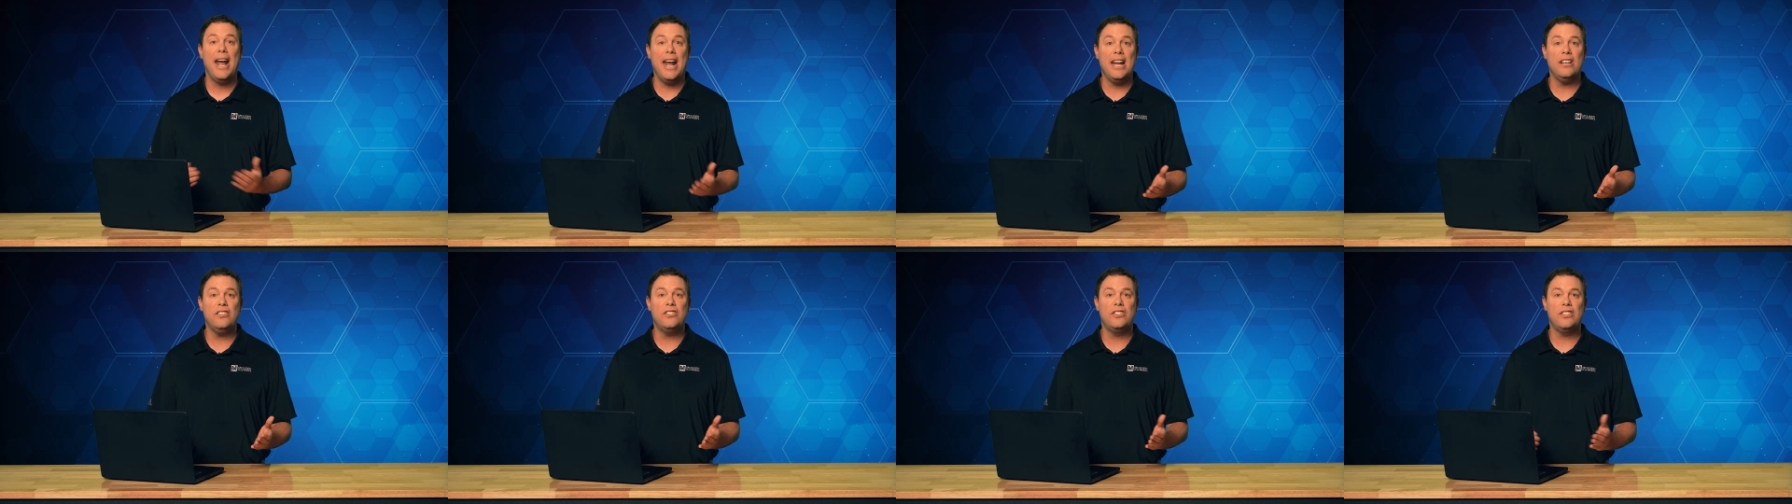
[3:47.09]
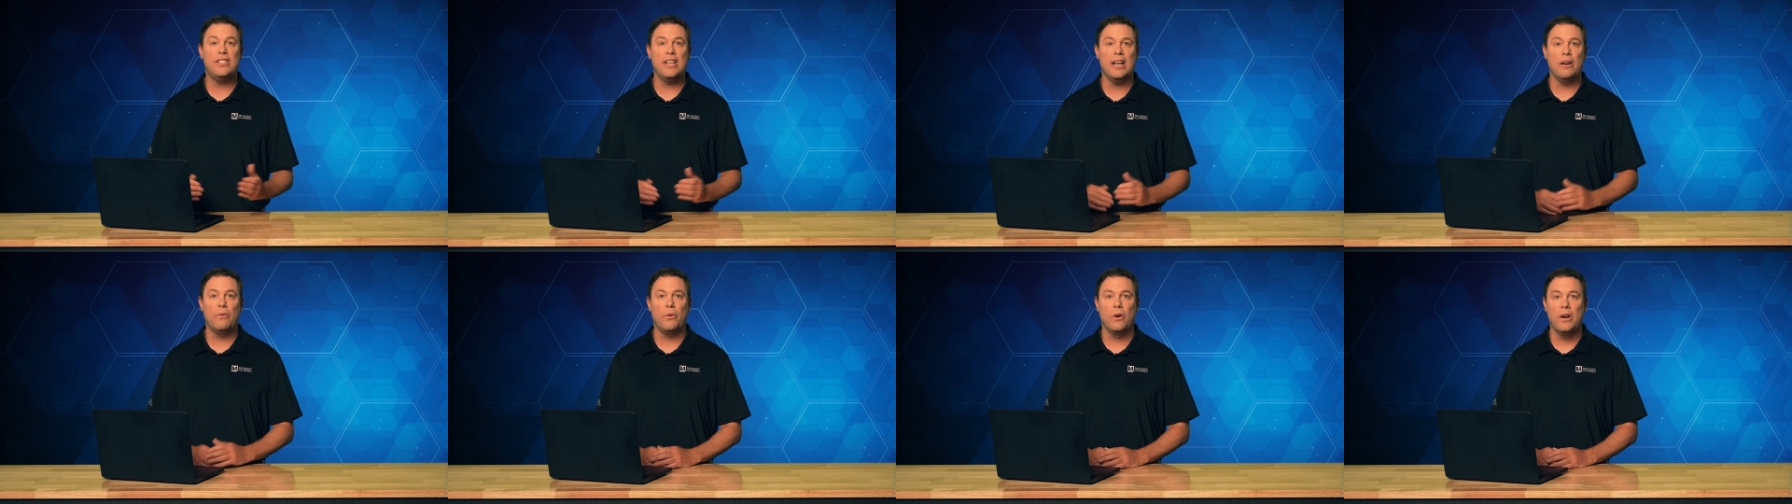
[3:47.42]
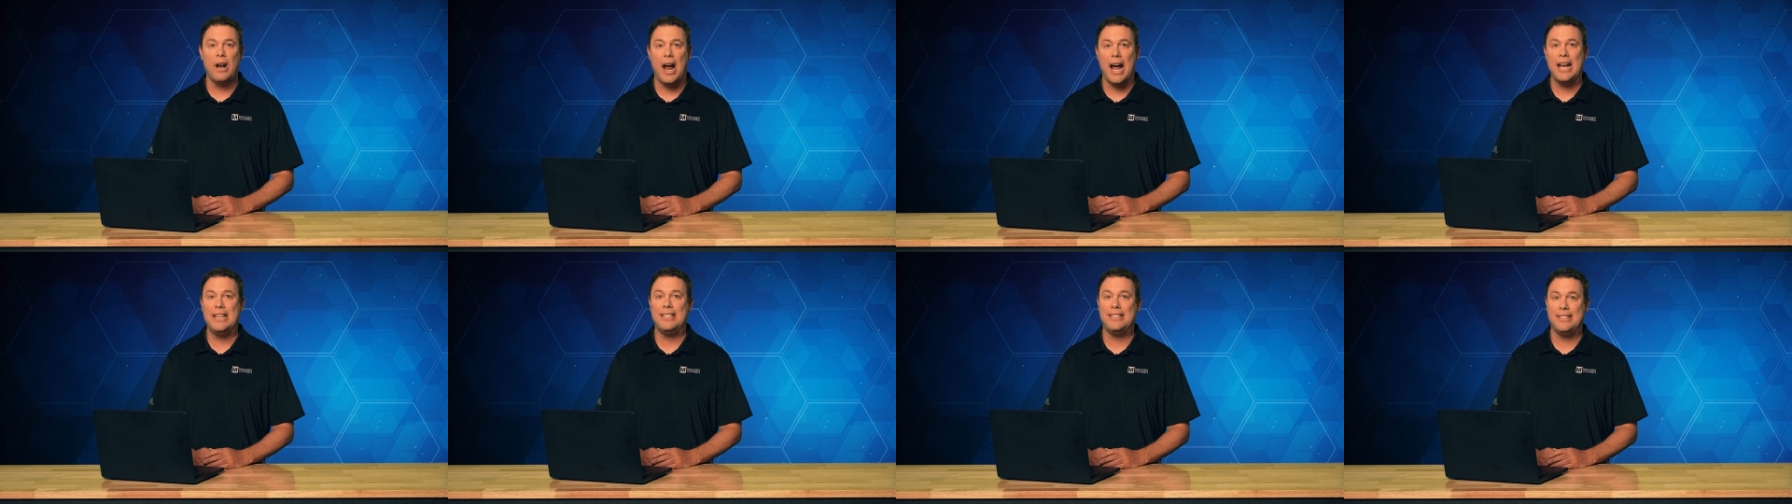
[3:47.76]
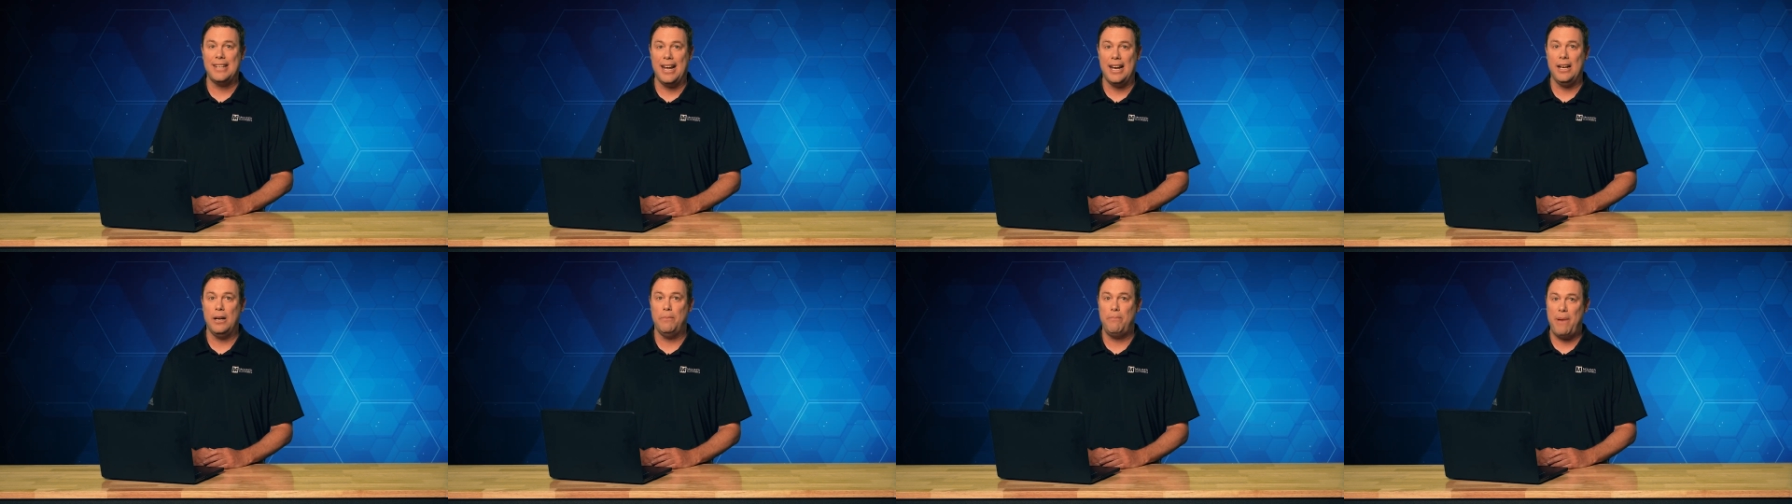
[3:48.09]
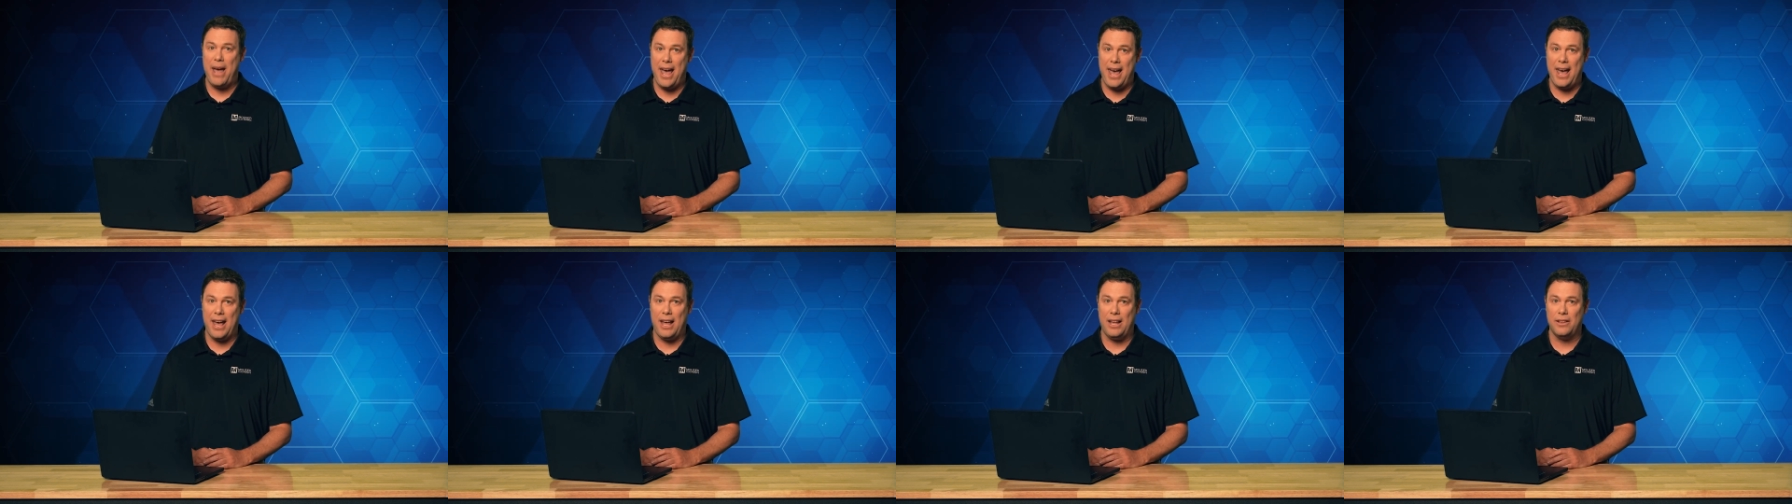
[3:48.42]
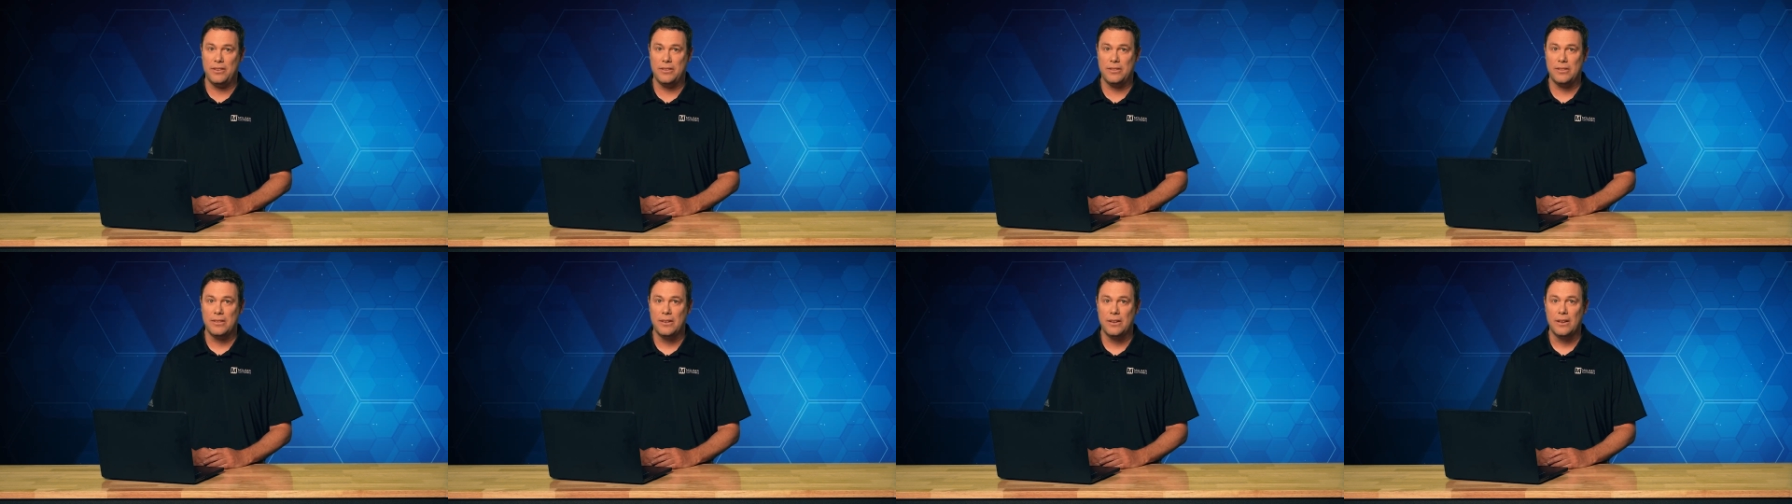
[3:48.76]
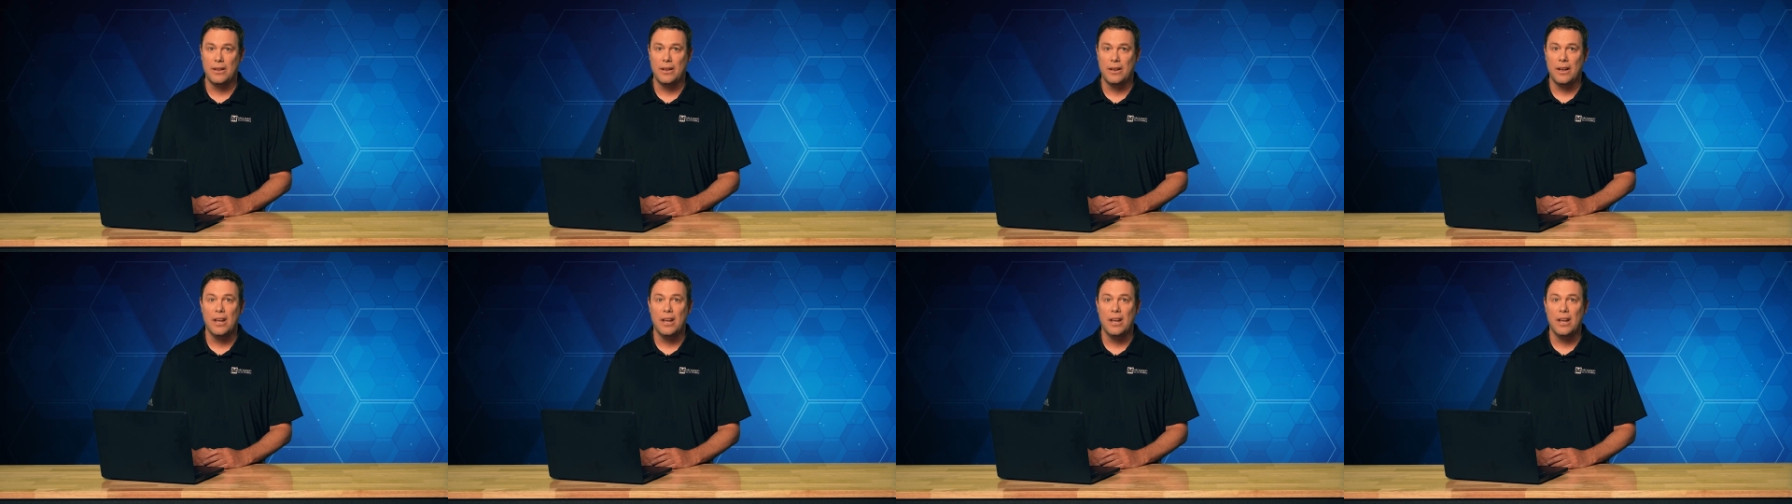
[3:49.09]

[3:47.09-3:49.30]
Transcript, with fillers: and synchronized data paths.